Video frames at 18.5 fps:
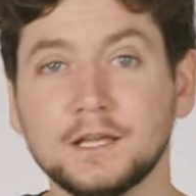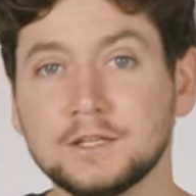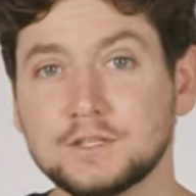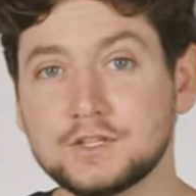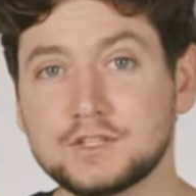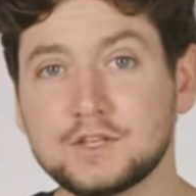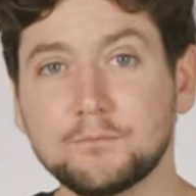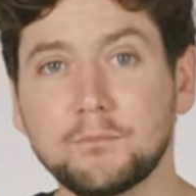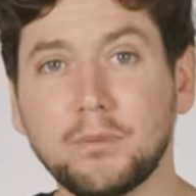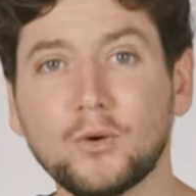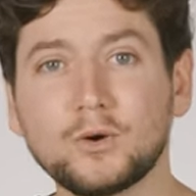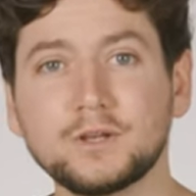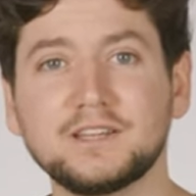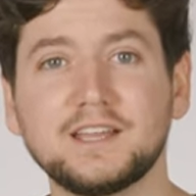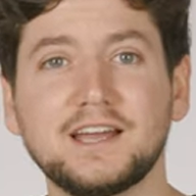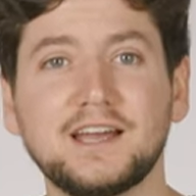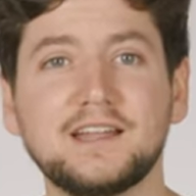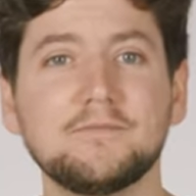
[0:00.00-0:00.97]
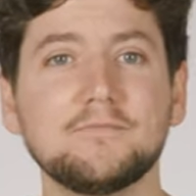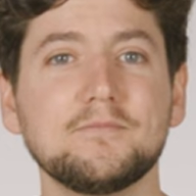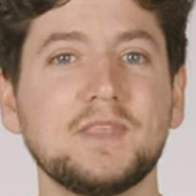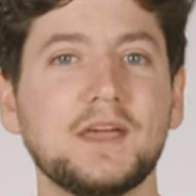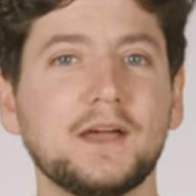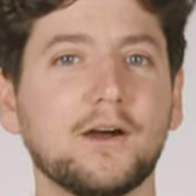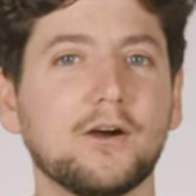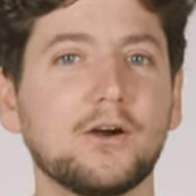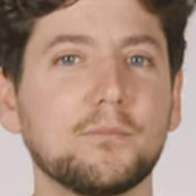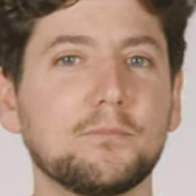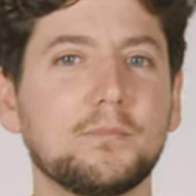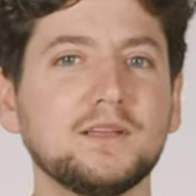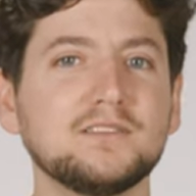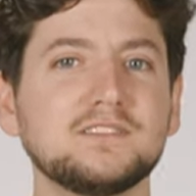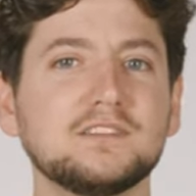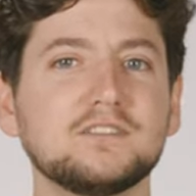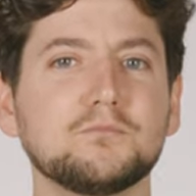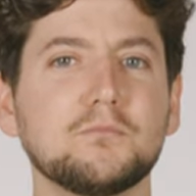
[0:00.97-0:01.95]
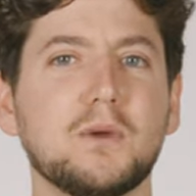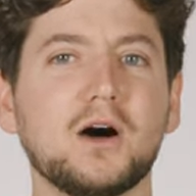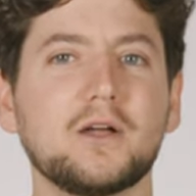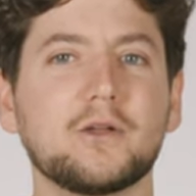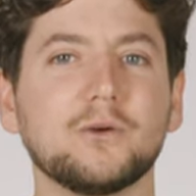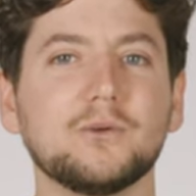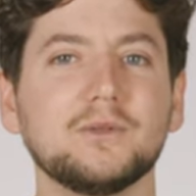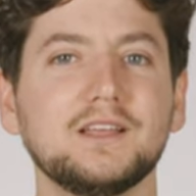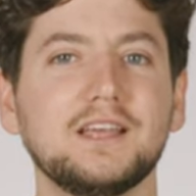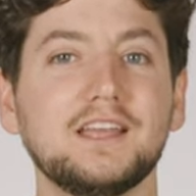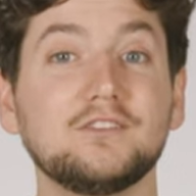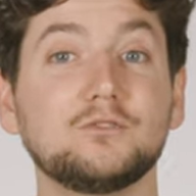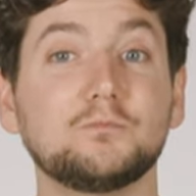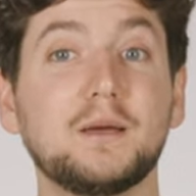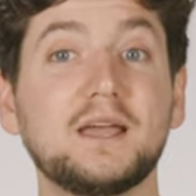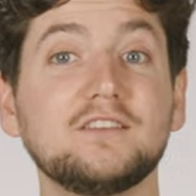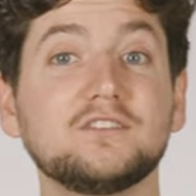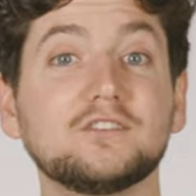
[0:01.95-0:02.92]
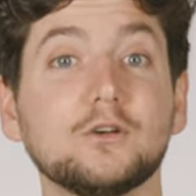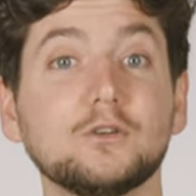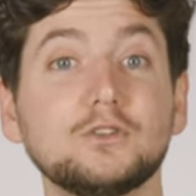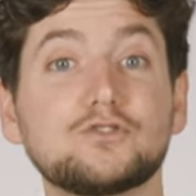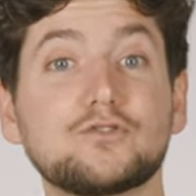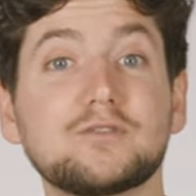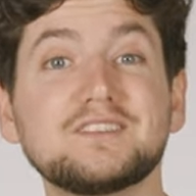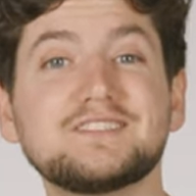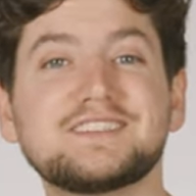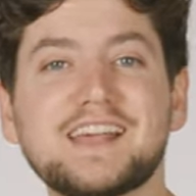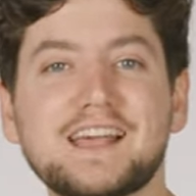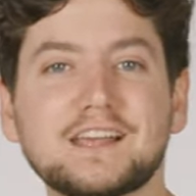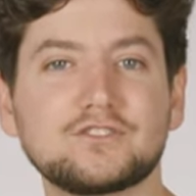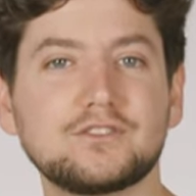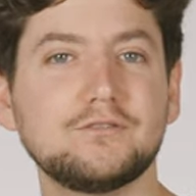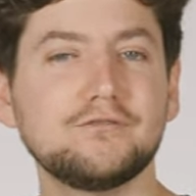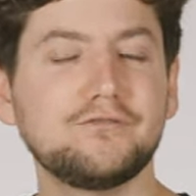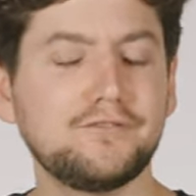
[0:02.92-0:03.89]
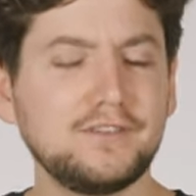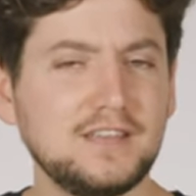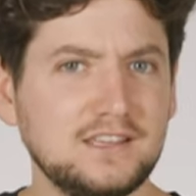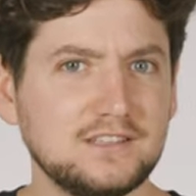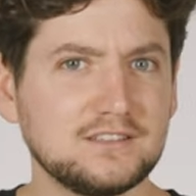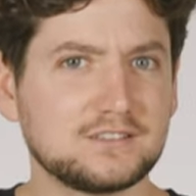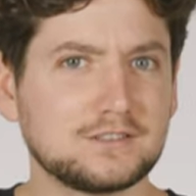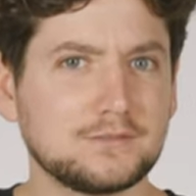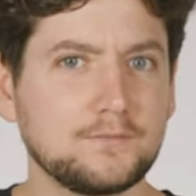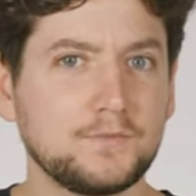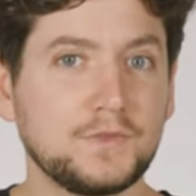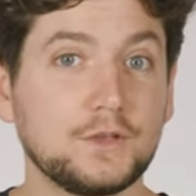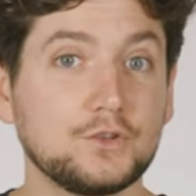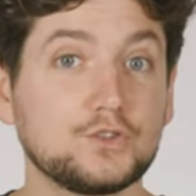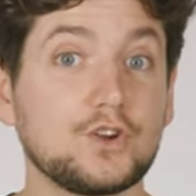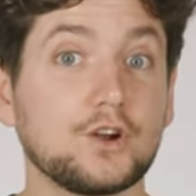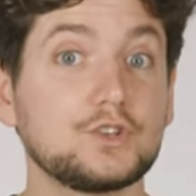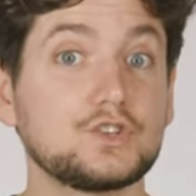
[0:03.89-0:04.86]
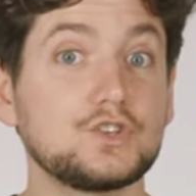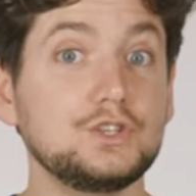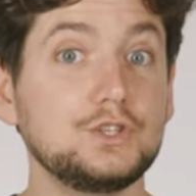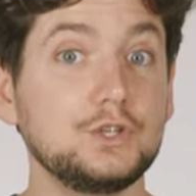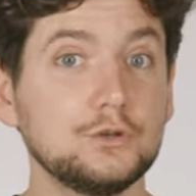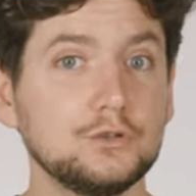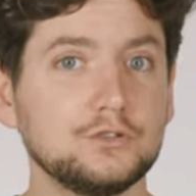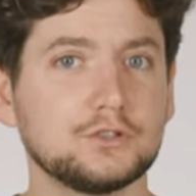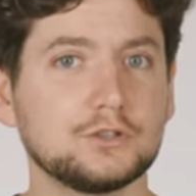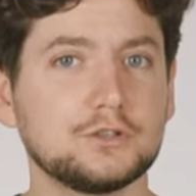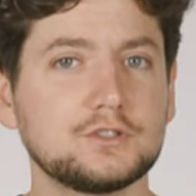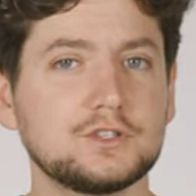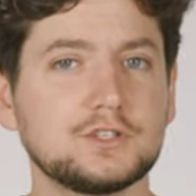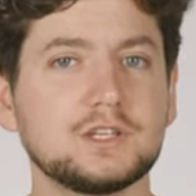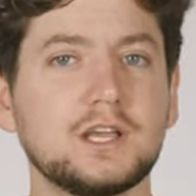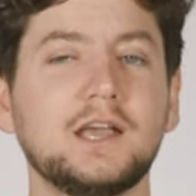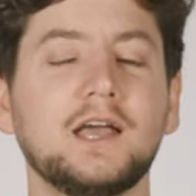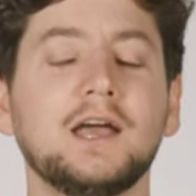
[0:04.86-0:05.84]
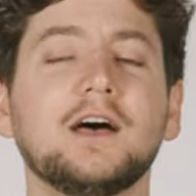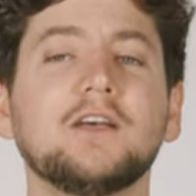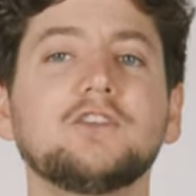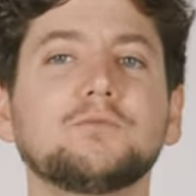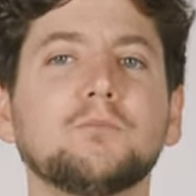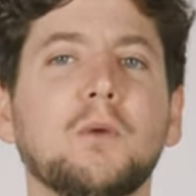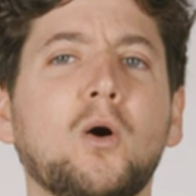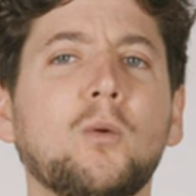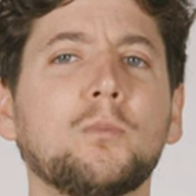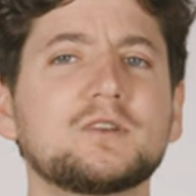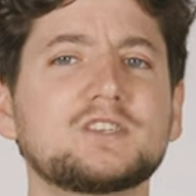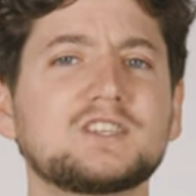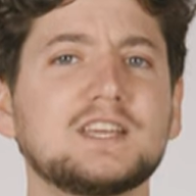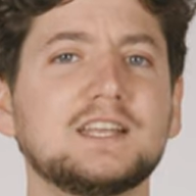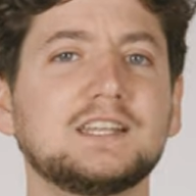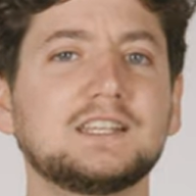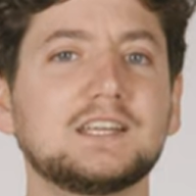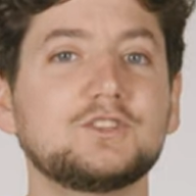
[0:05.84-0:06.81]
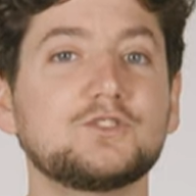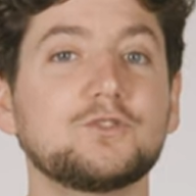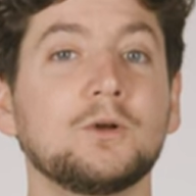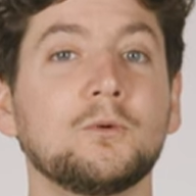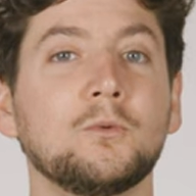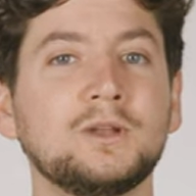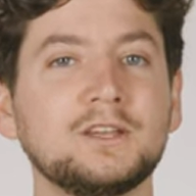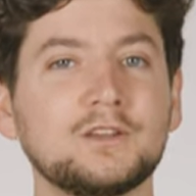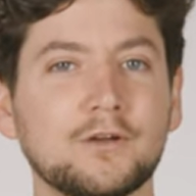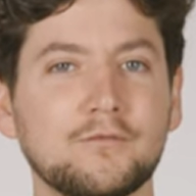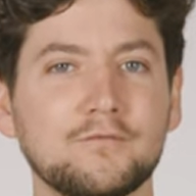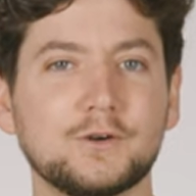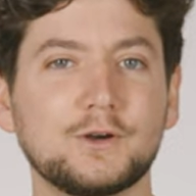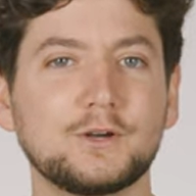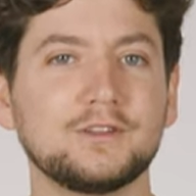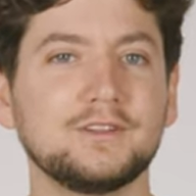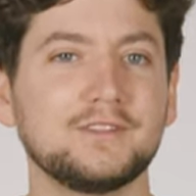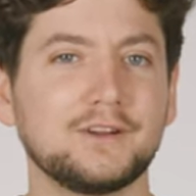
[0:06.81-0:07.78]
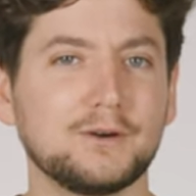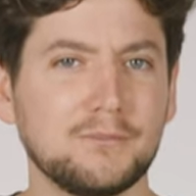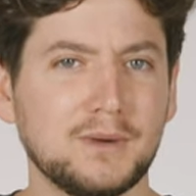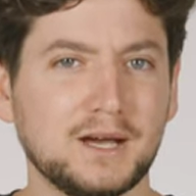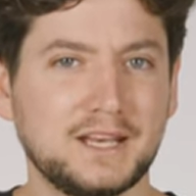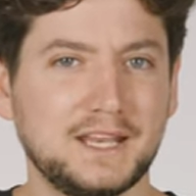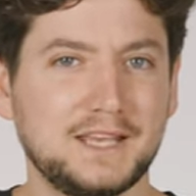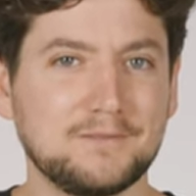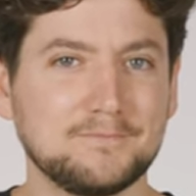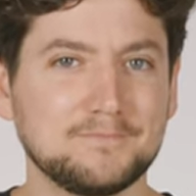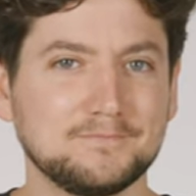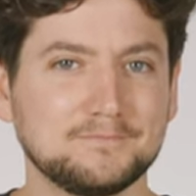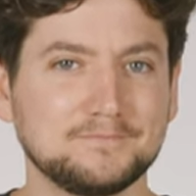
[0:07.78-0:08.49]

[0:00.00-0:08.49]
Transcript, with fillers: To support that, our business model is based on transaction fees, charging users a small percentage when converting their money.